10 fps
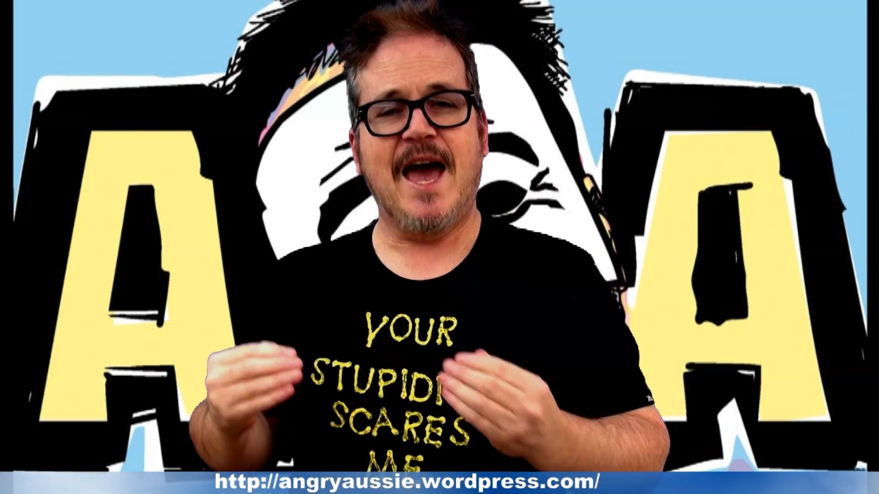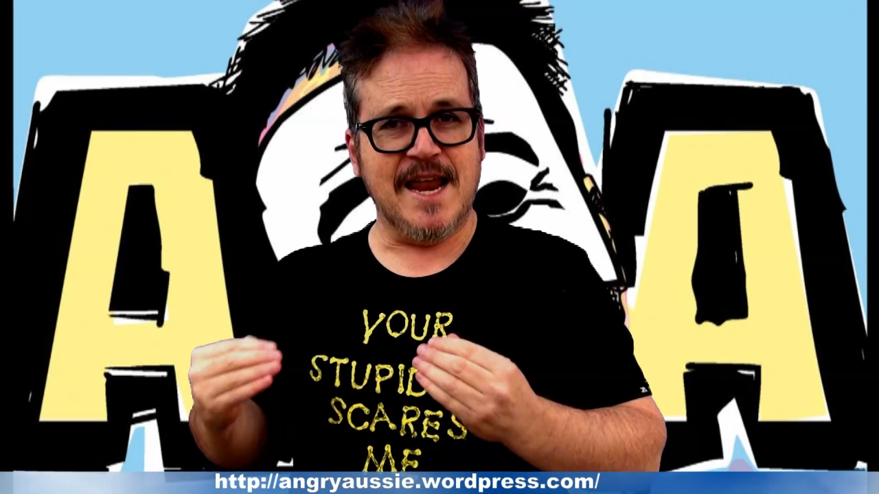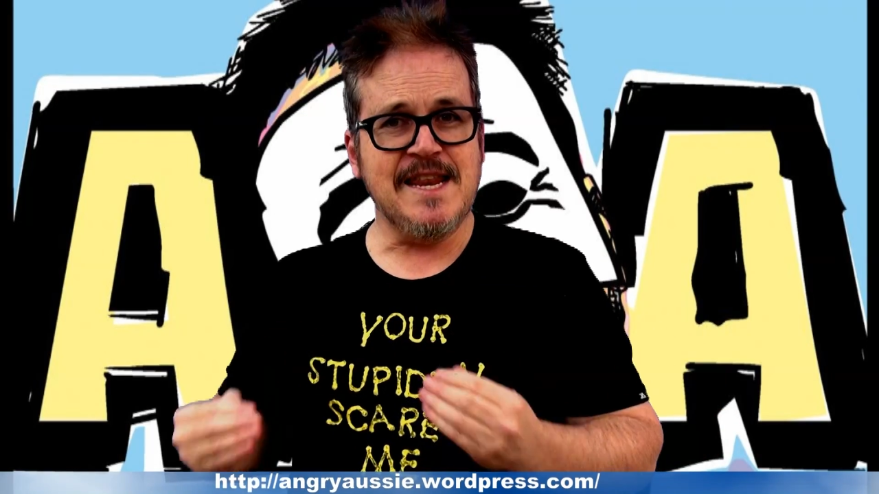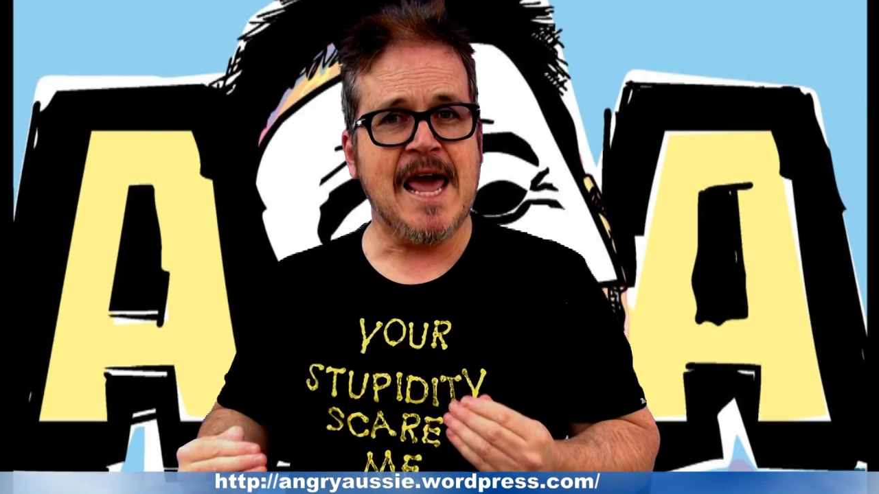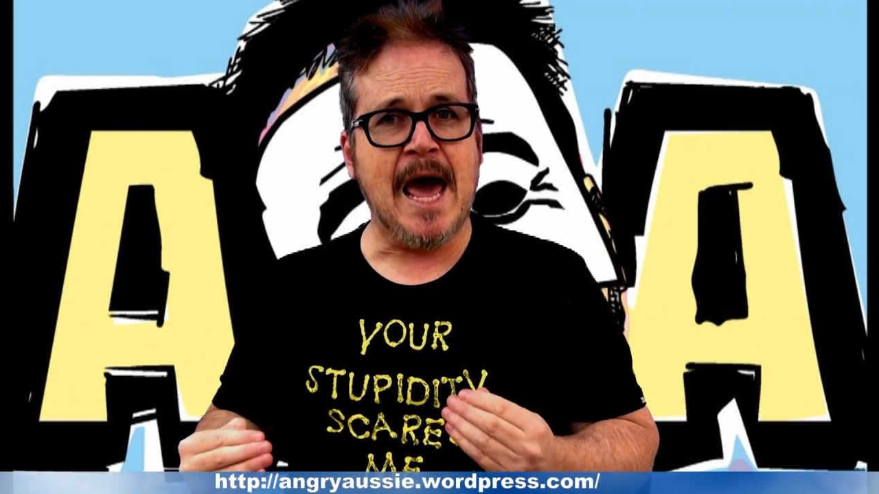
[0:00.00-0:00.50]

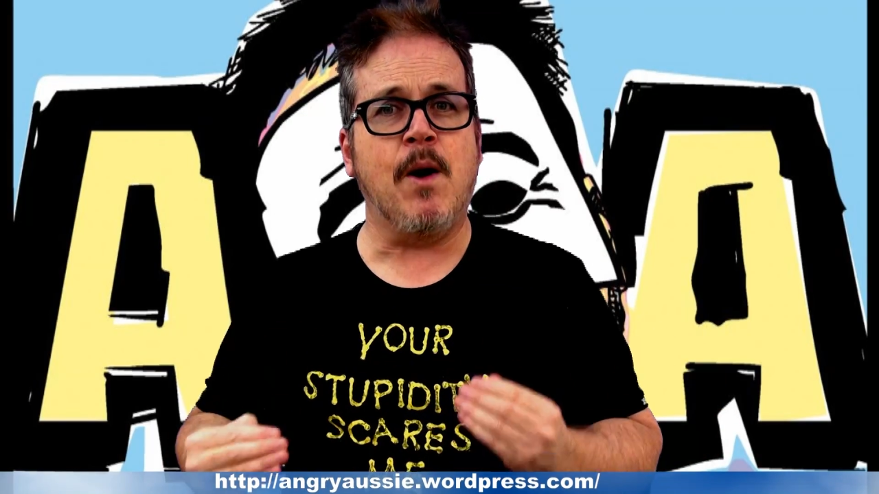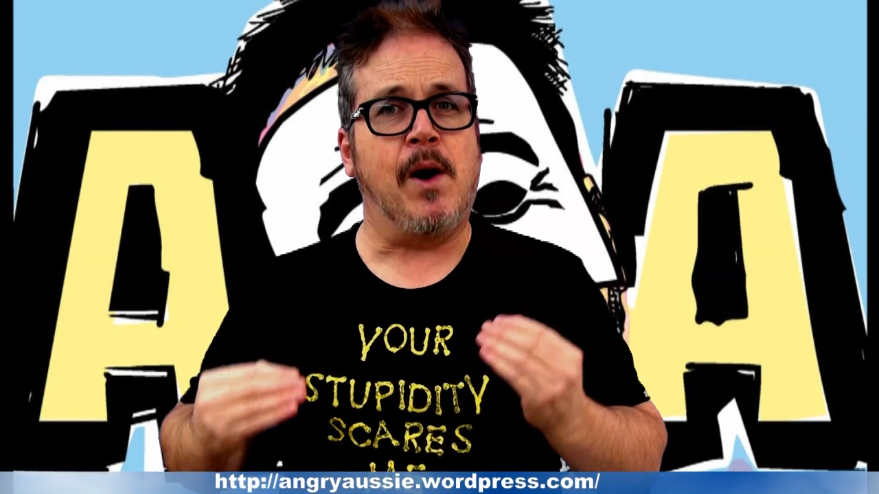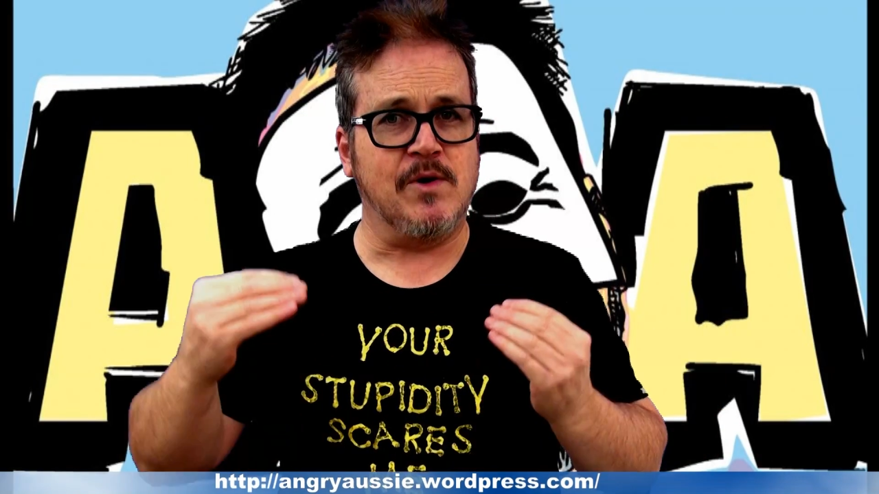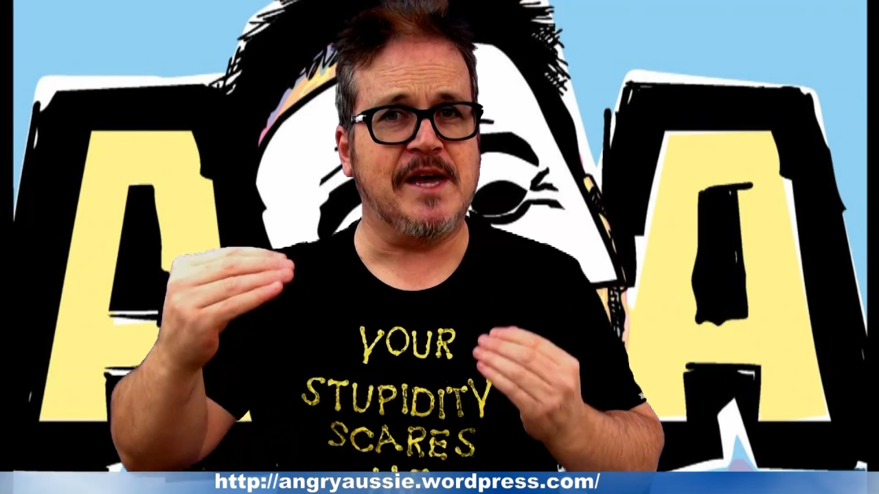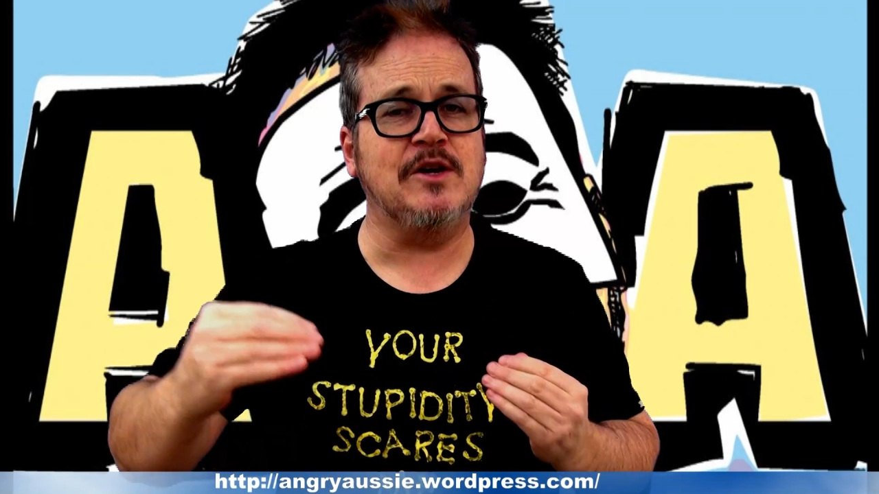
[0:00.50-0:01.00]
And now
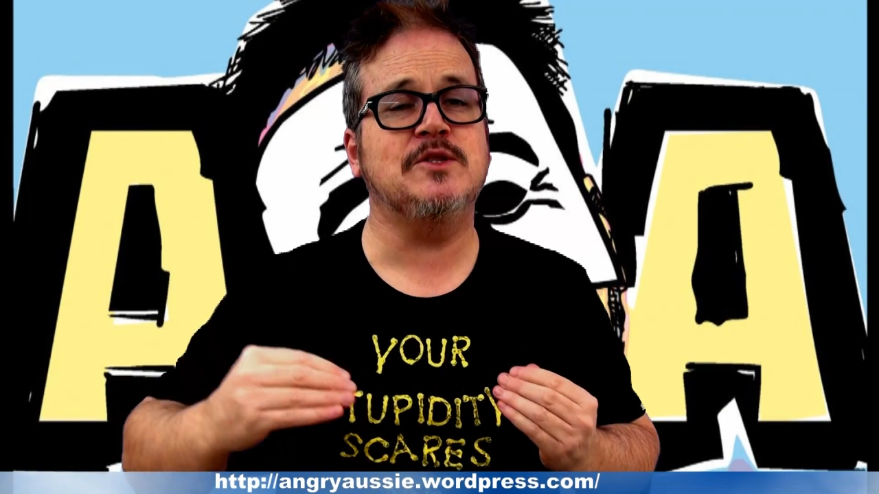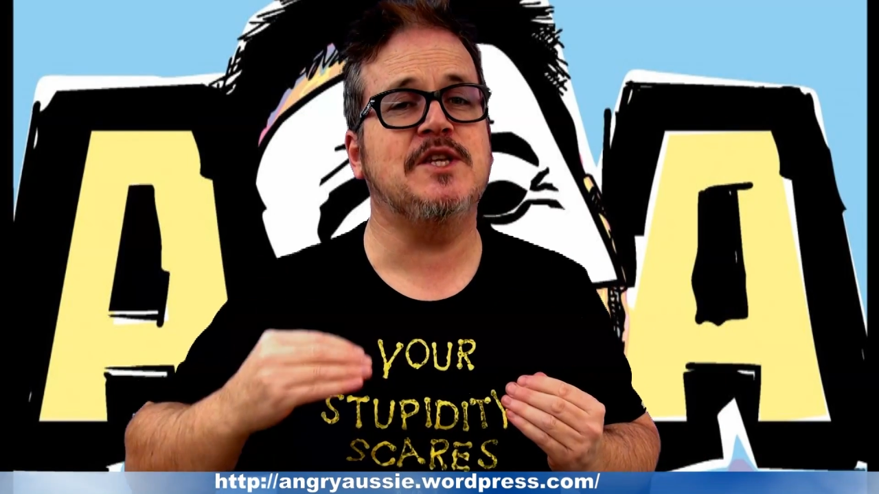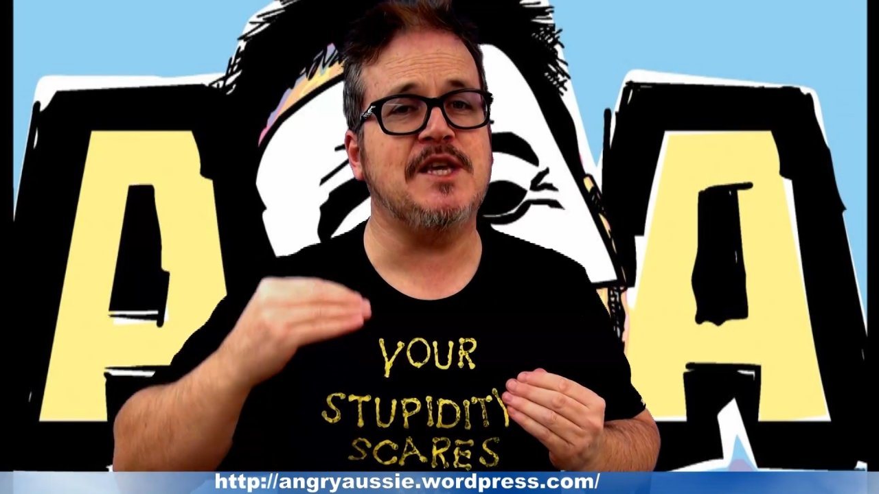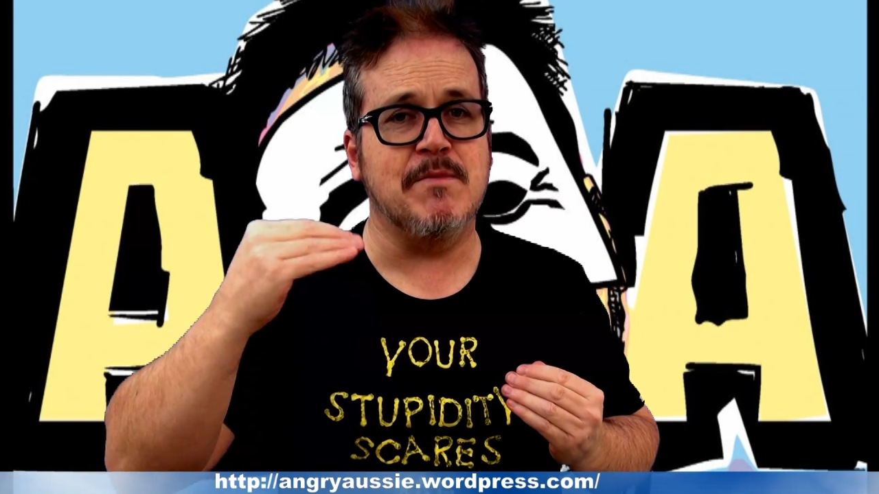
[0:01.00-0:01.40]
I'll get on to the